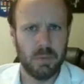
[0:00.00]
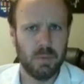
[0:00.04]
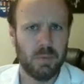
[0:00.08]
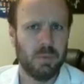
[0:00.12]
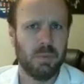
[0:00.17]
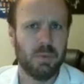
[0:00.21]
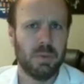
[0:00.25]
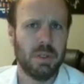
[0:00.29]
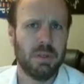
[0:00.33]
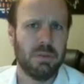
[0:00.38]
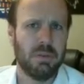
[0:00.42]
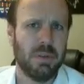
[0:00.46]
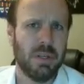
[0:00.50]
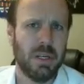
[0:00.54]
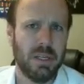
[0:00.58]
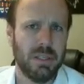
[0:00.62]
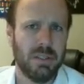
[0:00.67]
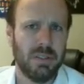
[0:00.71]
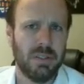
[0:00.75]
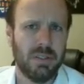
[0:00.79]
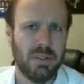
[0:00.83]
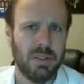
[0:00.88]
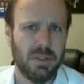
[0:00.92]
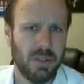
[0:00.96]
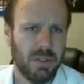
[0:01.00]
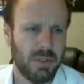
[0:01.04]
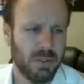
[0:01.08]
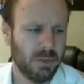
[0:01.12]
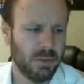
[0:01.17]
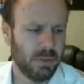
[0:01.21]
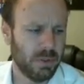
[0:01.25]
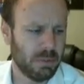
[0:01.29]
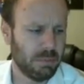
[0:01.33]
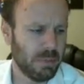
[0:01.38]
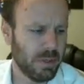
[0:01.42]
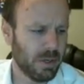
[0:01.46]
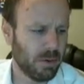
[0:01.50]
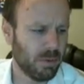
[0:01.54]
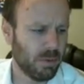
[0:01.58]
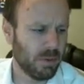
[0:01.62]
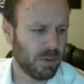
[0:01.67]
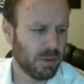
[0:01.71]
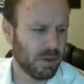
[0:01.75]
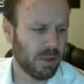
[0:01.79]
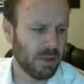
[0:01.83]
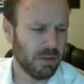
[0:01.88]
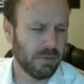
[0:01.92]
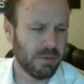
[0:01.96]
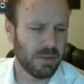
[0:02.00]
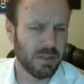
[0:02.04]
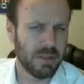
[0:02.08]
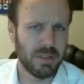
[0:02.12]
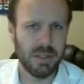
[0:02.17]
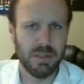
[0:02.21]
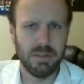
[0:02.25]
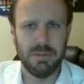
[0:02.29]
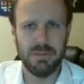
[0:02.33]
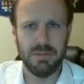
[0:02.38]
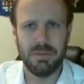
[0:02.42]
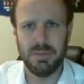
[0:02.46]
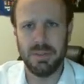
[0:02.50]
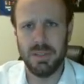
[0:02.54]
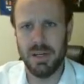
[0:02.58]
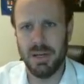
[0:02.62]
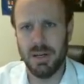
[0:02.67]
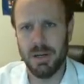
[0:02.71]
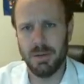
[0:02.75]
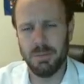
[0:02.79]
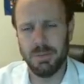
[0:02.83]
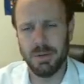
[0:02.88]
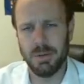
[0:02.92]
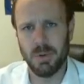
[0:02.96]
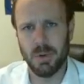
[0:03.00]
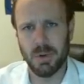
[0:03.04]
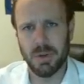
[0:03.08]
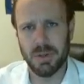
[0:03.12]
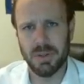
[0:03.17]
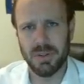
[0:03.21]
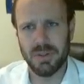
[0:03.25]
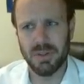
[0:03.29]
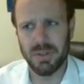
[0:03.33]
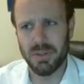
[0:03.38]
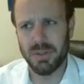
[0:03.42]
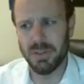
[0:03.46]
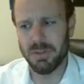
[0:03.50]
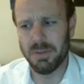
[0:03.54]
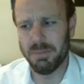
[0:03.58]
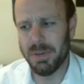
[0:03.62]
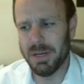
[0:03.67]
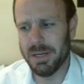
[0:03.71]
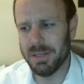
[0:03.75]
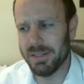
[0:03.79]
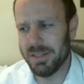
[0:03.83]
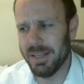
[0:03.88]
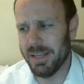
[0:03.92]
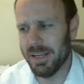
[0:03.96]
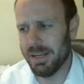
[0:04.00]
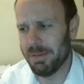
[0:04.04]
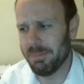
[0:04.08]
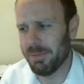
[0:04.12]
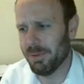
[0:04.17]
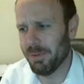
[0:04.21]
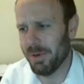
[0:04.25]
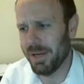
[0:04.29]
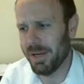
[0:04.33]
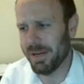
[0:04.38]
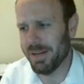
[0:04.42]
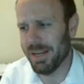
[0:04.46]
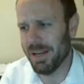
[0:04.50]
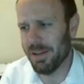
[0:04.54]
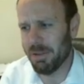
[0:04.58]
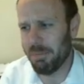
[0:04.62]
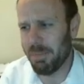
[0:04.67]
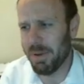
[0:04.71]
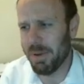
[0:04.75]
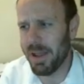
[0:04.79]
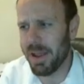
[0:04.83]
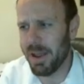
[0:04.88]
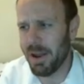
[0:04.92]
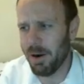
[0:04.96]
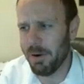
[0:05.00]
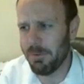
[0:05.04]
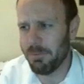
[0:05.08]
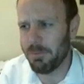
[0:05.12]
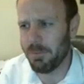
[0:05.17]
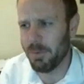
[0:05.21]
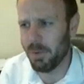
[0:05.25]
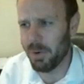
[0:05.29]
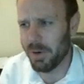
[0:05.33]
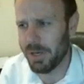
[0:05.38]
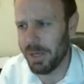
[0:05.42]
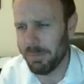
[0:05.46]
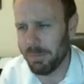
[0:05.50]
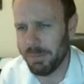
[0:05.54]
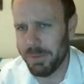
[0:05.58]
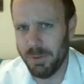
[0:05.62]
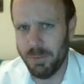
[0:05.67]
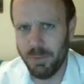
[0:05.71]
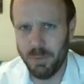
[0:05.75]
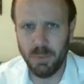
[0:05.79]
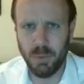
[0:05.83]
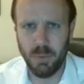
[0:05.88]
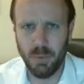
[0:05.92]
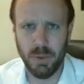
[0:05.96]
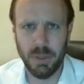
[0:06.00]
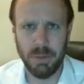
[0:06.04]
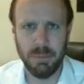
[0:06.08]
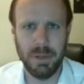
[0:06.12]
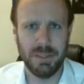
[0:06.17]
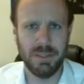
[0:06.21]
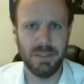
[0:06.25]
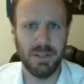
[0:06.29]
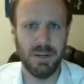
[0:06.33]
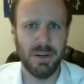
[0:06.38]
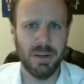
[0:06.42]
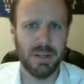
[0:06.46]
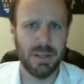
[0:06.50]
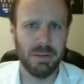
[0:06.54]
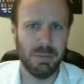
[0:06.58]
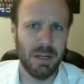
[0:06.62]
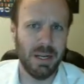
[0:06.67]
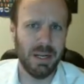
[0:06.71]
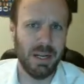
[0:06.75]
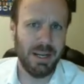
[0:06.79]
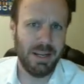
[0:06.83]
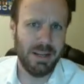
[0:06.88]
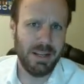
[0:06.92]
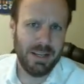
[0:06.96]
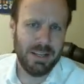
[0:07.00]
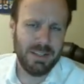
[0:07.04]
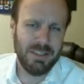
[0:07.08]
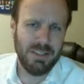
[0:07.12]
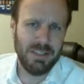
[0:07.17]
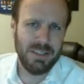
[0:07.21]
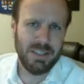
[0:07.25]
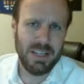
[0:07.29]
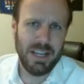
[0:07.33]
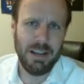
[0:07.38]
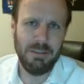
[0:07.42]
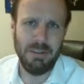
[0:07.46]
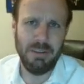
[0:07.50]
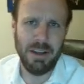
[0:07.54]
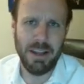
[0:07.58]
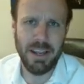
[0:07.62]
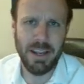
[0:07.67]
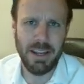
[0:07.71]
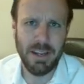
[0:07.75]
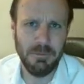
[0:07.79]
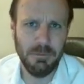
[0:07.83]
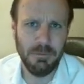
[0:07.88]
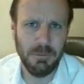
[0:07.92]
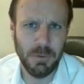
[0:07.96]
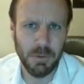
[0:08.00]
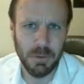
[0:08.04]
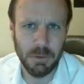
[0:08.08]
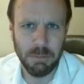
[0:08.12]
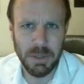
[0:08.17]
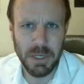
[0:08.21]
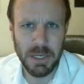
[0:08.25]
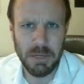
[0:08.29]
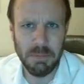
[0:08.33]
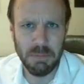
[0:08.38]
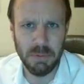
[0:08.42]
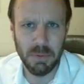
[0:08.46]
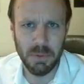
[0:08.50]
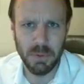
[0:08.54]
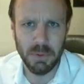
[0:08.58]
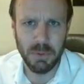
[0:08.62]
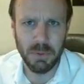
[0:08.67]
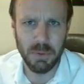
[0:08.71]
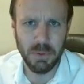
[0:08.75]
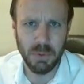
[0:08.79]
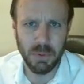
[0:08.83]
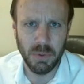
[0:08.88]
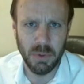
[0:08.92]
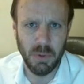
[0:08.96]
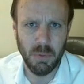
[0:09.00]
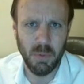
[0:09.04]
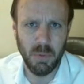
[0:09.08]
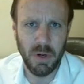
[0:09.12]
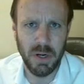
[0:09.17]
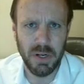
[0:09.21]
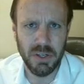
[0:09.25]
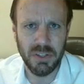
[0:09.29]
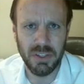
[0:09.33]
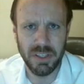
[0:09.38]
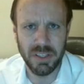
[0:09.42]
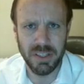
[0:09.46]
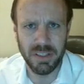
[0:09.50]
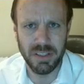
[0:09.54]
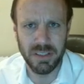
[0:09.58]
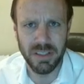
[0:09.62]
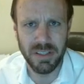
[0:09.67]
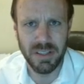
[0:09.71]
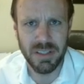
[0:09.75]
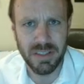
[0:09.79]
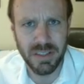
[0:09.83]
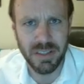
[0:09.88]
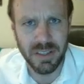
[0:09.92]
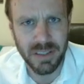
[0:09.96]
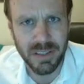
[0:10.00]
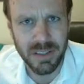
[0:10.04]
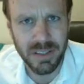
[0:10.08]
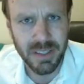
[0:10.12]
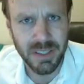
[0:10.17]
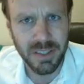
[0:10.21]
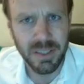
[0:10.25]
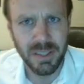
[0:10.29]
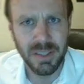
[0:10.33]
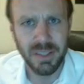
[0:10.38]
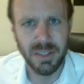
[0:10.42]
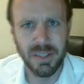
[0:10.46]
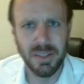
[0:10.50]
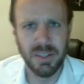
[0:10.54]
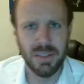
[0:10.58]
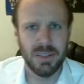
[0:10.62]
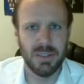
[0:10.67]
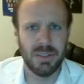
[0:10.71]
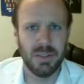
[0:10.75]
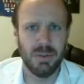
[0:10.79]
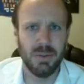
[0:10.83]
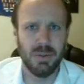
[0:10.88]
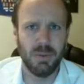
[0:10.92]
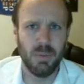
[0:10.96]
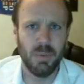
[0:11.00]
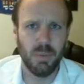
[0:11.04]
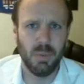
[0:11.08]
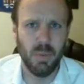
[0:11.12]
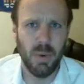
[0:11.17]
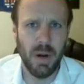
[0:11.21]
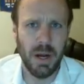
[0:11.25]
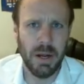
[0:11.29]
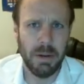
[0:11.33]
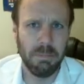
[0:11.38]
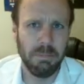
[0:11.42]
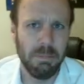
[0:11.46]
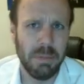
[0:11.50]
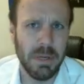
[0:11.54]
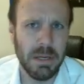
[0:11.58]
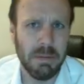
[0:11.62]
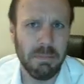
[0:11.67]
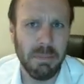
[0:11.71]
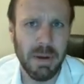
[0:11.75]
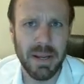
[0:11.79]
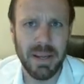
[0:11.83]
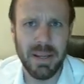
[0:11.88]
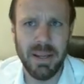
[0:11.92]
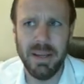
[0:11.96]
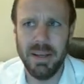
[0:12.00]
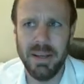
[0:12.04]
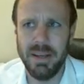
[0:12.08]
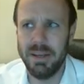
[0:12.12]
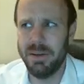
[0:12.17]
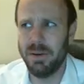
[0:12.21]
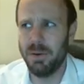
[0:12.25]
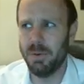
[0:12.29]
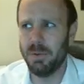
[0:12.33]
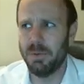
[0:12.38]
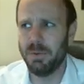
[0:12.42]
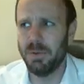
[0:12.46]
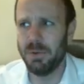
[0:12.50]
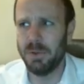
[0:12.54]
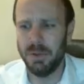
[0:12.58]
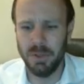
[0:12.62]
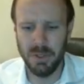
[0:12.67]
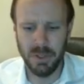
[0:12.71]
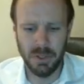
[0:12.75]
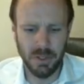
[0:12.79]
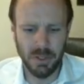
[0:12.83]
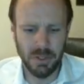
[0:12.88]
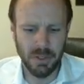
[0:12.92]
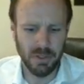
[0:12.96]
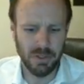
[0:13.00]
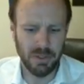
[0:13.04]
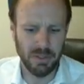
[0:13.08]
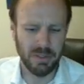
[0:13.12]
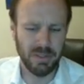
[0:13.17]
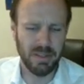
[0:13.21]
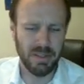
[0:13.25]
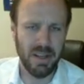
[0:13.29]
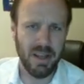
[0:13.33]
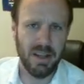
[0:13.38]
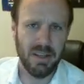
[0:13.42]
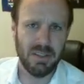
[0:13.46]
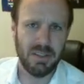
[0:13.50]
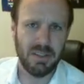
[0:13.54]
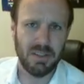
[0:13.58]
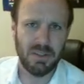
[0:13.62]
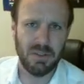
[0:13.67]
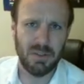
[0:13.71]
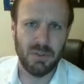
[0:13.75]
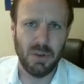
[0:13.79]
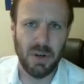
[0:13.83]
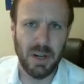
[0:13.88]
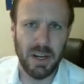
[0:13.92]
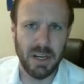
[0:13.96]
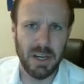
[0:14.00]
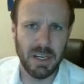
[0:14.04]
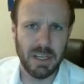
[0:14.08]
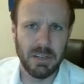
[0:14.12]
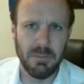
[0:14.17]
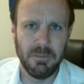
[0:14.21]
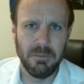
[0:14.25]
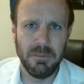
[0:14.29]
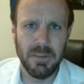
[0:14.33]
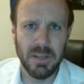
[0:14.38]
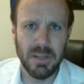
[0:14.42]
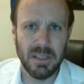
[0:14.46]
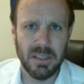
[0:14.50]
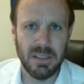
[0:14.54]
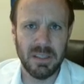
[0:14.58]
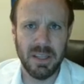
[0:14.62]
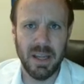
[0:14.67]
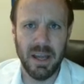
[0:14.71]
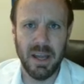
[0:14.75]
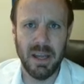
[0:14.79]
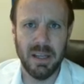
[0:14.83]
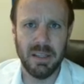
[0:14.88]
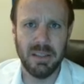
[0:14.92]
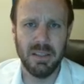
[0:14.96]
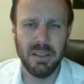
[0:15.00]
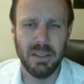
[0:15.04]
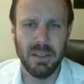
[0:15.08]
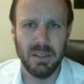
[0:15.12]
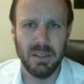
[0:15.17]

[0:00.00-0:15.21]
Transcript: Whenever I start doing better with all of this stuff, yeah, I'll be more concerned about that. But right now, the payoff for it, I mean, what am I talking about? I just have a handful of people who are watching and listening, so why beat my head over the desk trying to fix that?